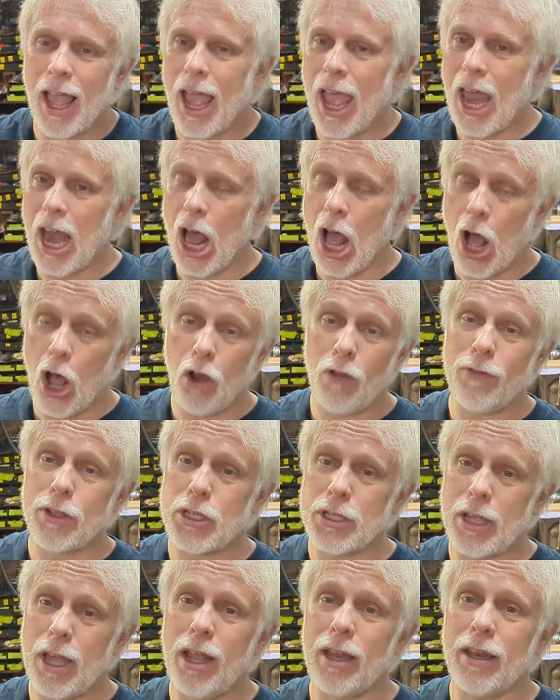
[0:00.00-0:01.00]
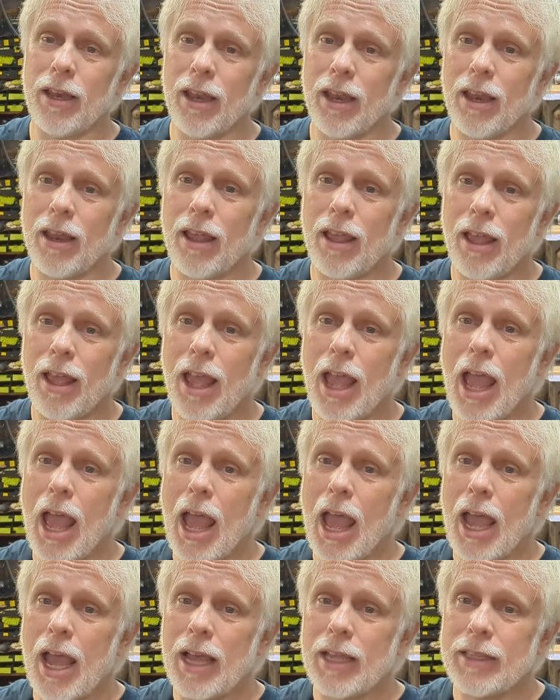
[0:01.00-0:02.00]
And all of a sudden,
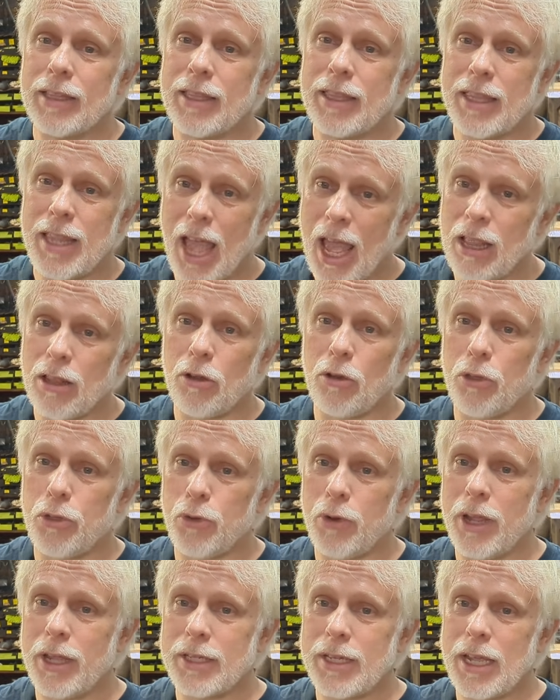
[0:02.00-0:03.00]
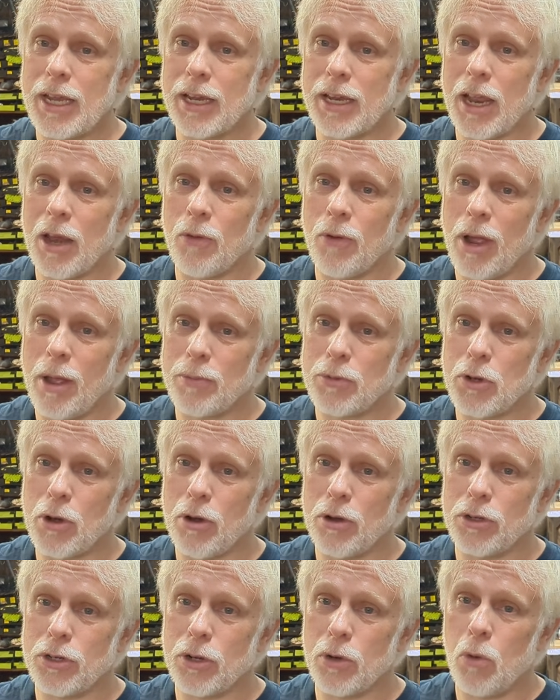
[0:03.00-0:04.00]
that little 318 in that Ram
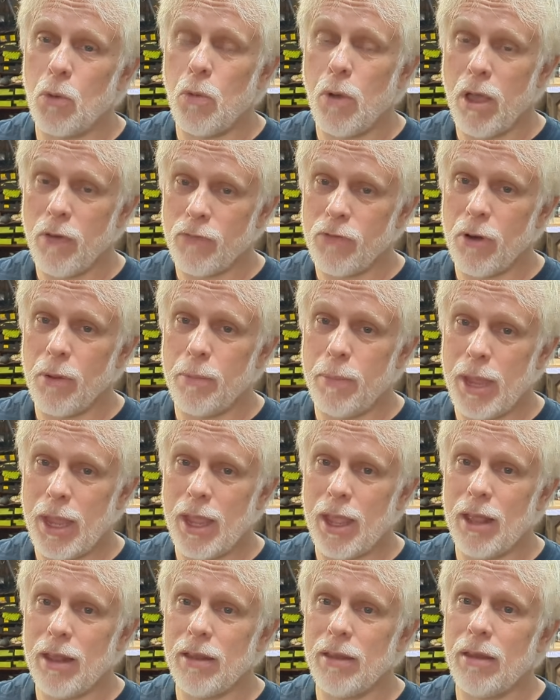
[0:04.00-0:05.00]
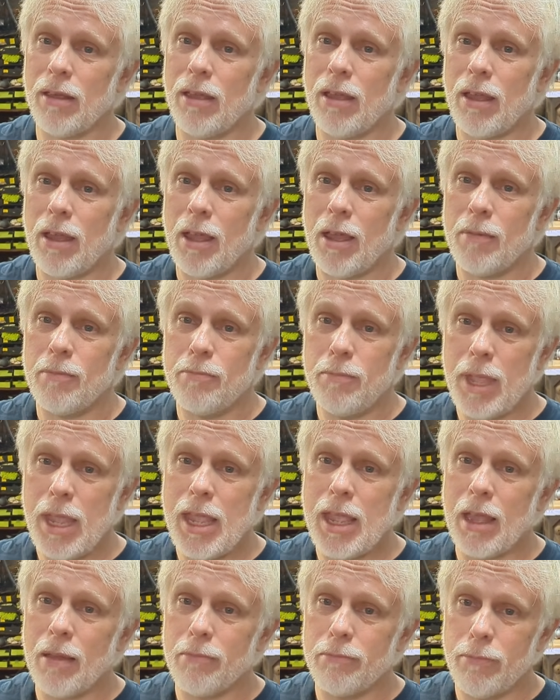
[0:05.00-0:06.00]
Charger went from being
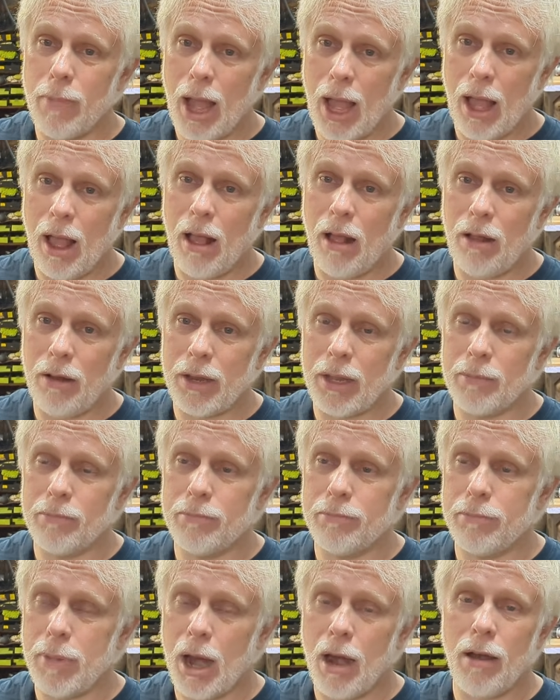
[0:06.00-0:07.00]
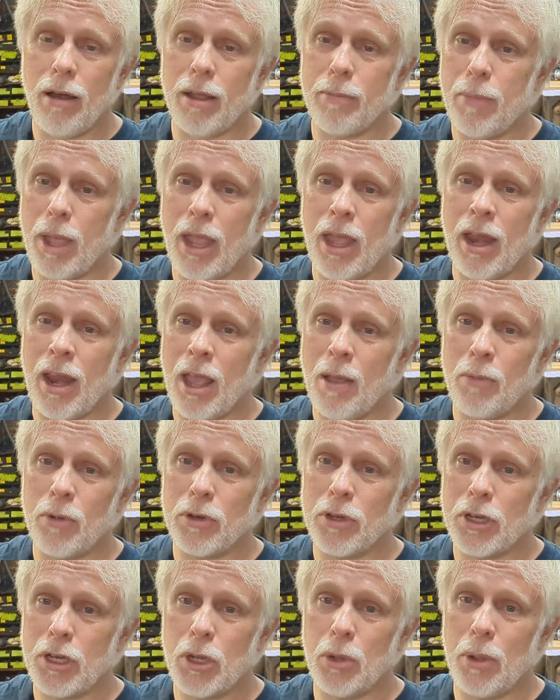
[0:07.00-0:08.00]
meek and mild and barely being able
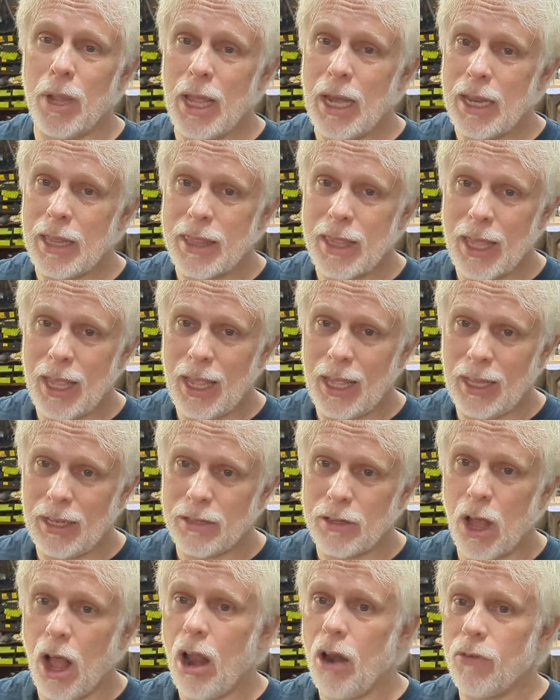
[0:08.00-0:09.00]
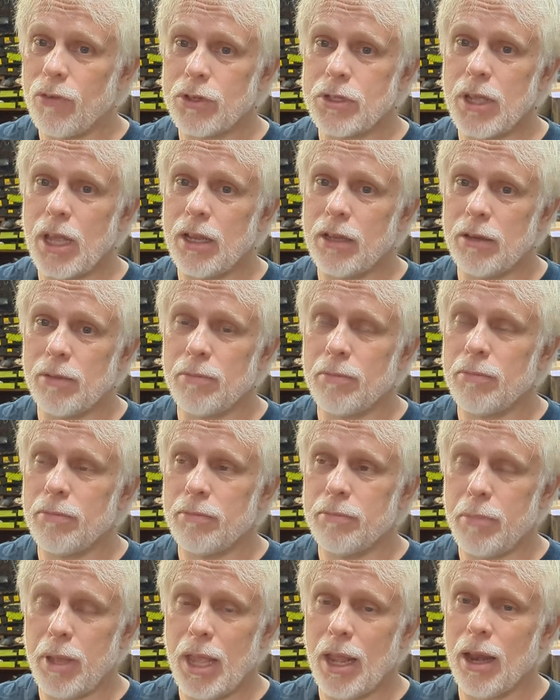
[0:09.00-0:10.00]
to do anything to all of a sudden
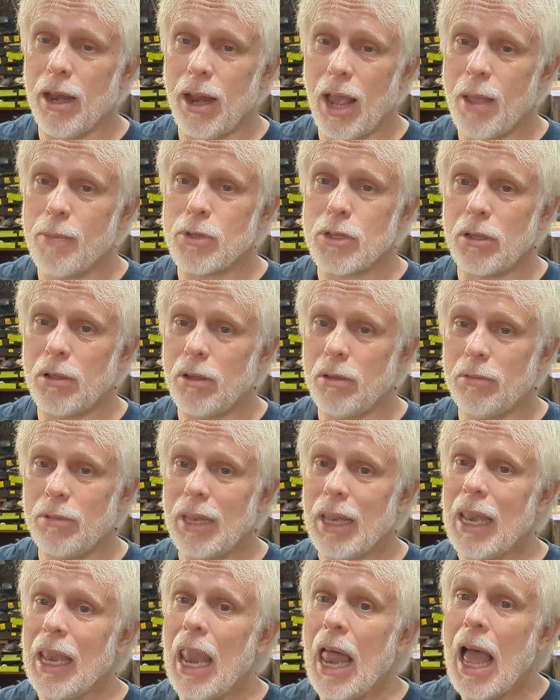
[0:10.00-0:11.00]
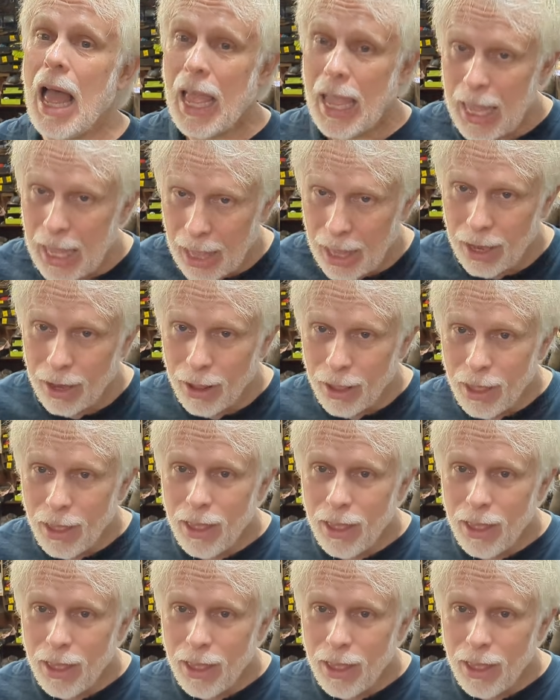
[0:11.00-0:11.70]
being an absolute lion.